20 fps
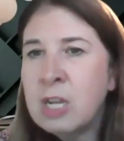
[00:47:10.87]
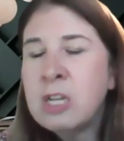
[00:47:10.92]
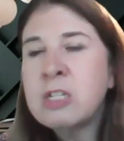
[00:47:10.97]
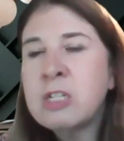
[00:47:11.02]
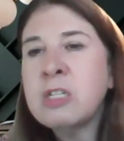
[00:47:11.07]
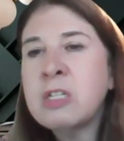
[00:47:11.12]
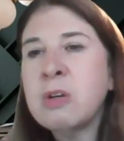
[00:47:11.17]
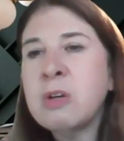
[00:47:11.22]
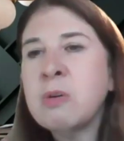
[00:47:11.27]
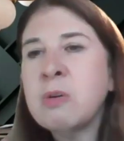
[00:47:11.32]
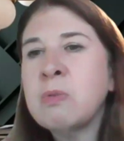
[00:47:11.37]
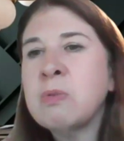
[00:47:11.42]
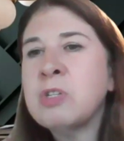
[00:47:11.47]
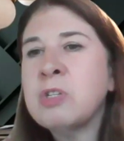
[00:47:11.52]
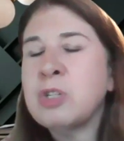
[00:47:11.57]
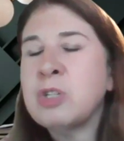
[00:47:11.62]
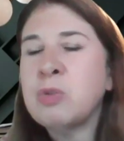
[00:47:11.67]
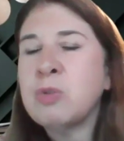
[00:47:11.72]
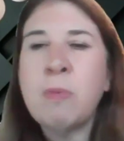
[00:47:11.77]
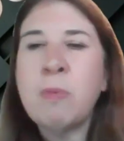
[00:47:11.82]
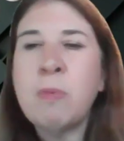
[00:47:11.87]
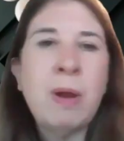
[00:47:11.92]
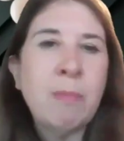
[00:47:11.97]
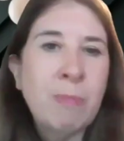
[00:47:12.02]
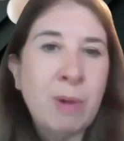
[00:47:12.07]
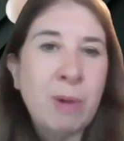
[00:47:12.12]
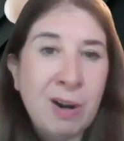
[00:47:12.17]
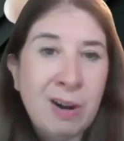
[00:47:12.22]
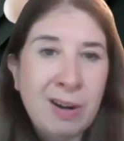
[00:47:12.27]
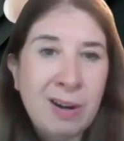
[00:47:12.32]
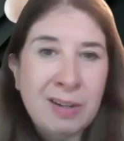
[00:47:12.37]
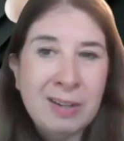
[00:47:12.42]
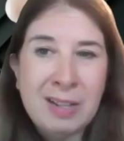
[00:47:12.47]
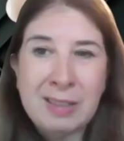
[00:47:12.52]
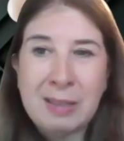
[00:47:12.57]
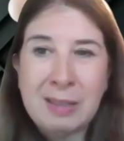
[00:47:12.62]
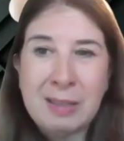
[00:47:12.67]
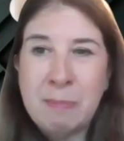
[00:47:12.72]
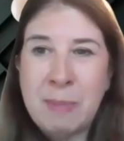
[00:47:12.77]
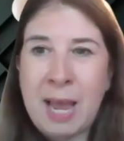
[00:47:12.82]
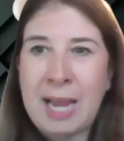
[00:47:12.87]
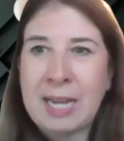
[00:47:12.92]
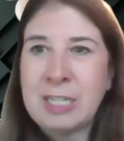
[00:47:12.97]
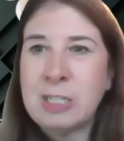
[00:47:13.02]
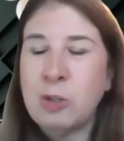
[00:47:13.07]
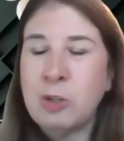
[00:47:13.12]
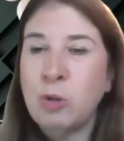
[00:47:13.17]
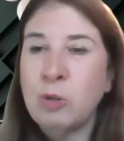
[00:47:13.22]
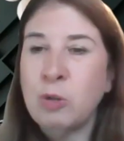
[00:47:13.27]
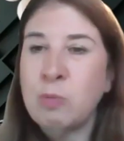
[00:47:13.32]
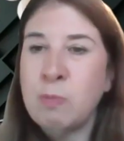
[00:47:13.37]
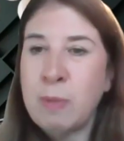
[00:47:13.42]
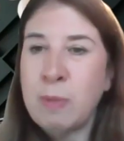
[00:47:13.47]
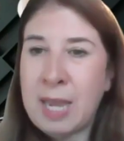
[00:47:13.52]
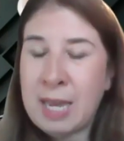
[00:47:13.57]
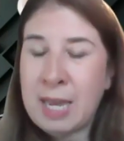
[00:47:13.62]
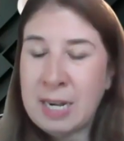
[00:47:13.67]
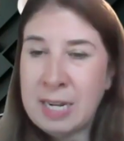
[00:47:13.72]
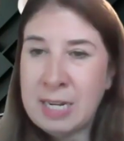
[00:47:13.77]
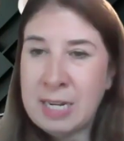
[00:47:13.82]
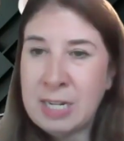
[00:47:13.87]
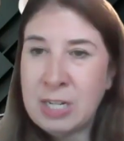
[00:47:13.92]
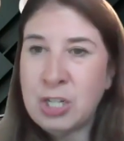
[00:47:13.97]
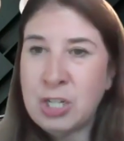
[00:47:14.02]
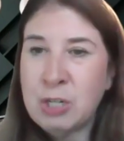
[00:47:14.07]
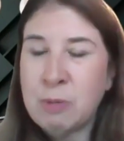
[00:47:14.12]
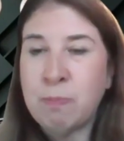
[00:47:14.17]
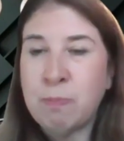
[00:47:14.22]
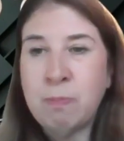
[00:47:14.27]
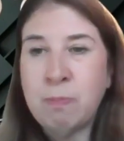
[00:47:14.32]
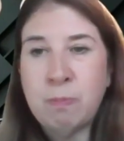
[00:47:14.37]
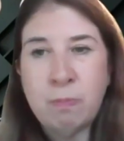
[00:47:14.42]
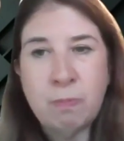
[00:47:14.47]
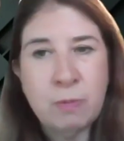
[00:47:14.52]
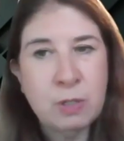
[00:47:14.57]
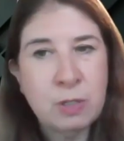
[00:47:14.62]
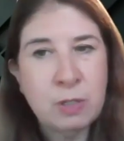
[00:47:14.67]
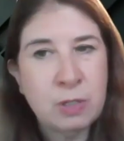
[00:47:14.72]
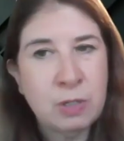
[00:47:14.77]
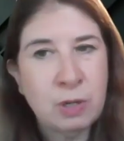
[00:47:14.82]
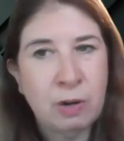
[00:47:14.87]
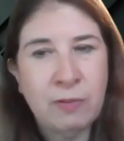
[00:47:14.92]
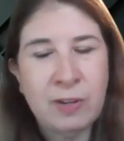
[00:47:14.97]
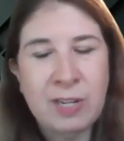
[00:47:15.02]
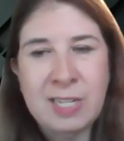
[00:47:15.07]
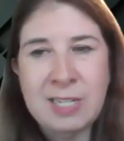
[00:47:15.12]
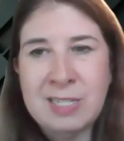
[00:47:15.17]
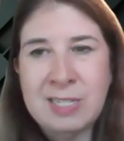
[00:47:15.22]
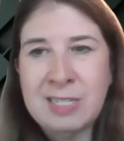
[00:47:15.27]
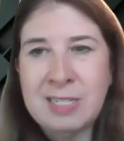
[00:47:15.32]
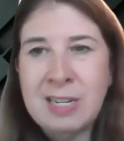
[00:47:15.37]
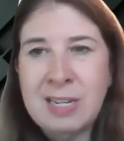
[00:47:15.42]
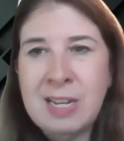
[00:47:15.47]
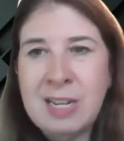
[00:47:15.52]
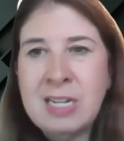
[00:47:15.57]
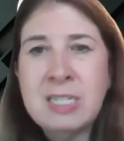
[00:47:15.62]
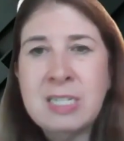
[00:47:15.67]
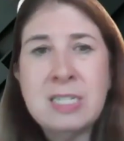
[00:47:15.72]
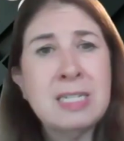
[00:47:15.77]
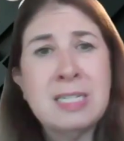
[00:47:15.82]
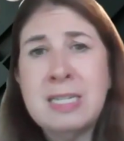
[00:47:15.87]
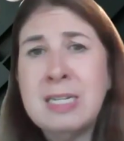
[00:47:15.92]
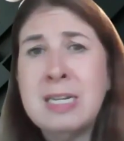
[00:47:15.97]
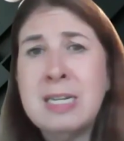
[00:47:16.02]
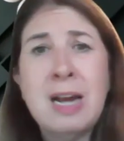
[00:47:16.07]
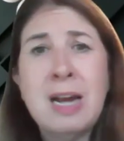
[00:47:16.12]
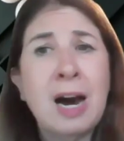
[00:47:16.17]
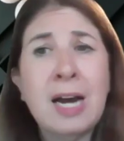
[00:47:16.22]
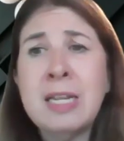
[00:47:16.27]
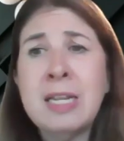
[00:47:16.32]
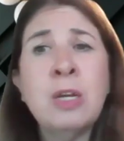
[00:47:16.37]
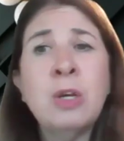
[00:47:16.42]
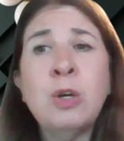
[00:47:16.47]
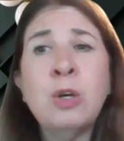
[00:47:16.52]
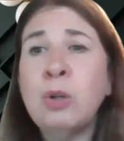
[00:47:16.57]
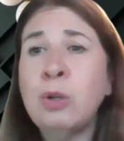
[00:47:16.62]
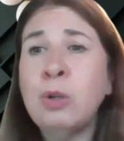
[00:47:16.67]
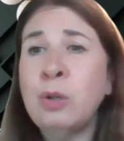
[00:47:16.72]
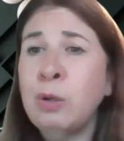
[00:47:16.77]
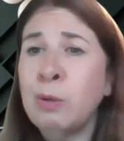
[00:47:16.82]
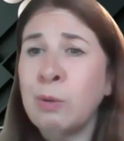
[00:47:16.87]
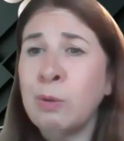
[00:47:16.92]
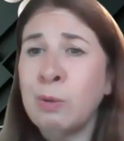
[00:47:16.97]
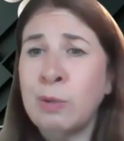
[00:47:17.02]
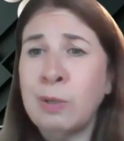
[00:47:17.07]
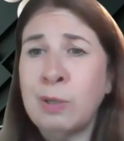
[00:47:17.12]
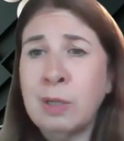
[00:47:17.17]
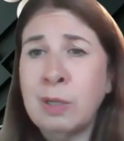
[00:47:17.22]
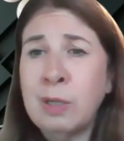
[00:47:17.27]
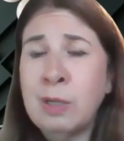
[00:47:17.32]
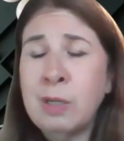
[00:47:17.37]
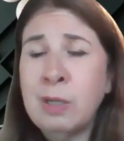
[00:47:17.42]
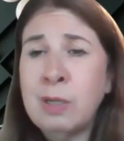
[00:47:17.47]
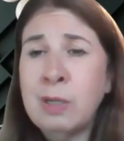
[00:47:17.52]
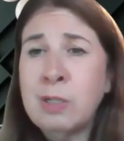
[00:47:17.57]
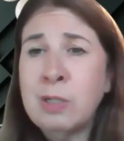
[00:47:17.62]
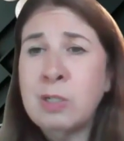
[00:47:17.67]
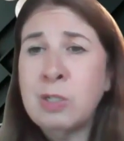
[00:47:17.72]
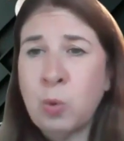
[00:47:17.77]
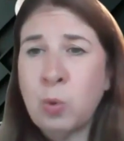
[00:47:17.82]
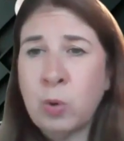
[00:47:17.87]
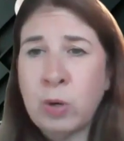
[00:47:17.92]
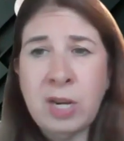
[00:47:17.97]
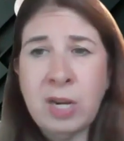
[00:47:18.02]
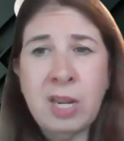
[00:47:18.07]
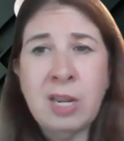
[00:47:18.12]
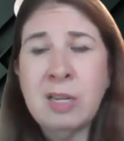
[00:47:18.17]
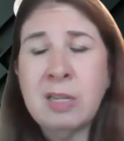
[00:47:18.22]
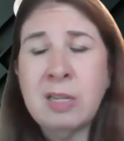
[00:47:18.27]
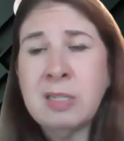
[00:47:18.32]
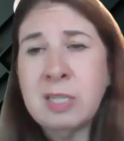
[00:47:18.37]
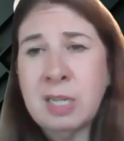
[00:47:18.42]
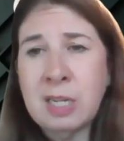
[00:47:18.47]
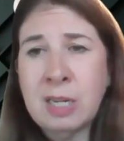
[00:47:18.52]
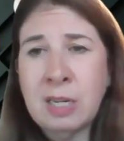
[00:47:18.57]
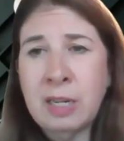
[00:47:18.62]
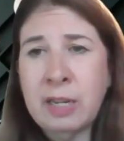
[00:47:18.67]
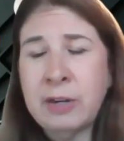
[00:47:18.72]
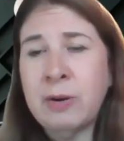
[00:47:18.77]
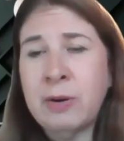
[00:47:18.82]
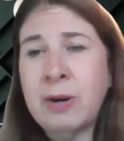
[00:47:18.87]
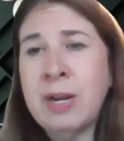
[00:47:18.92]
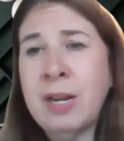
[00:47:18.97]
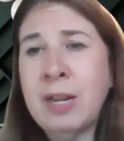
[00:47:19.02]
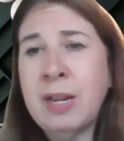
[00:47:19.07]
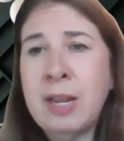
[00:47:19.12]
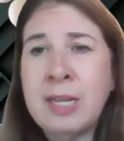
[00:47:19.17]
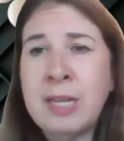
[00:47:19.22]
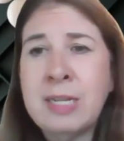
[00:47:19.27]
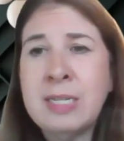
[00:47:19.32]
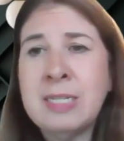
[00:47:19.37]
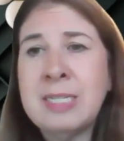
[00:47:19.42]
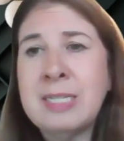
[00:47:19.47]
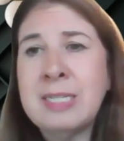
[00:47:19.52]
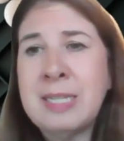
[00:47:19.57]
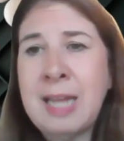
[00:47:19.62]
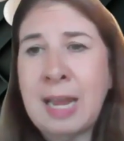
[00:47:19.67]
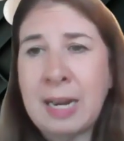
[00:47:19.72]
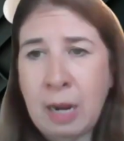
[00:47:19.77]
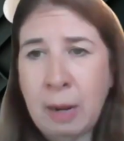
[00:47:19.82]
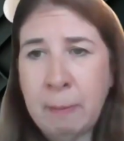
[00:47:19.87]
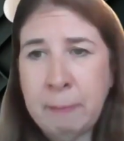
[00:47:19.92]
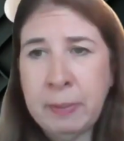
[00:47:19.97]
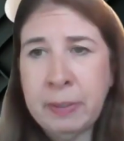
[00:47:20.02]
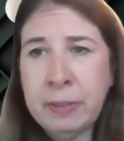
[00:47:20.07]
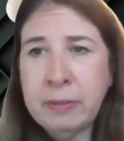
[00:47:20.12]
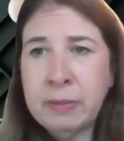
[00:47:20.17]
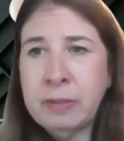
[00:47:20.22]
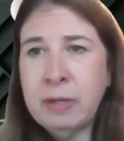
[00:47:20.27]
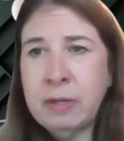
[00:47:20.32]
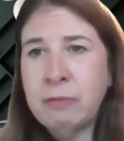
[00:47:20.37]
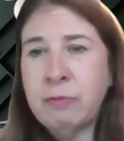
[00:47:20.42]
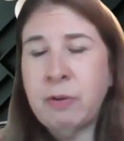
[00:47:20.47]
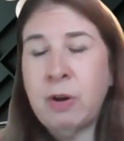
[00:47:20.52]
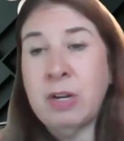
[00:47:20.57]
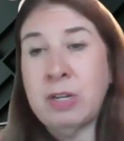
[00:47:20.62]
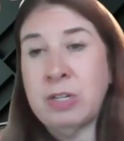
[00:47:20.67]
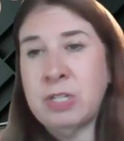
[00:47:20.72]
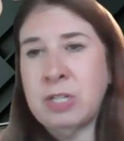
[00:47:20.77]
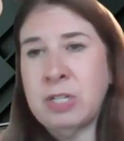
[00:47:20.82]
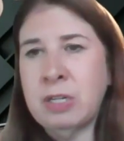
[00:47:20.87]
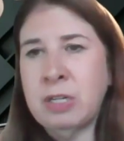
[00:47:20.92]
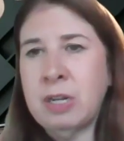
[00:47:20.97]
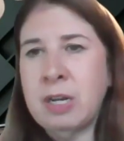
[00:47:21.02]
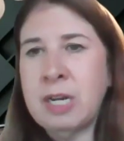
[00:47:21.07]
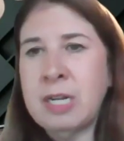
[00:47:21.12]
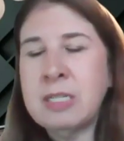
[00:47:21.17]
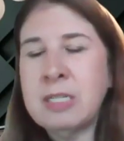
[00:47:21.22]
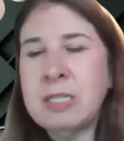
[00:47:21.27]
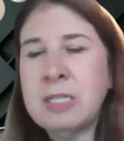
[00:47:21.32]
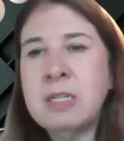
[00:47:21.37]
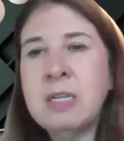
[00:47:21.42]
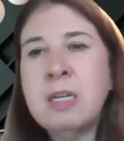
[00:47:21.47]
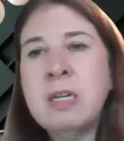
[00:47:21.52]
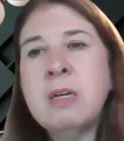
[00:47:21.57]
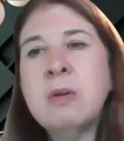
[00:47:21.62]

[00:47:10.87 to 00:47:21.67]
So just remember that the MaxSold managed service does not include sorting, decluttering, and setup of auction lots.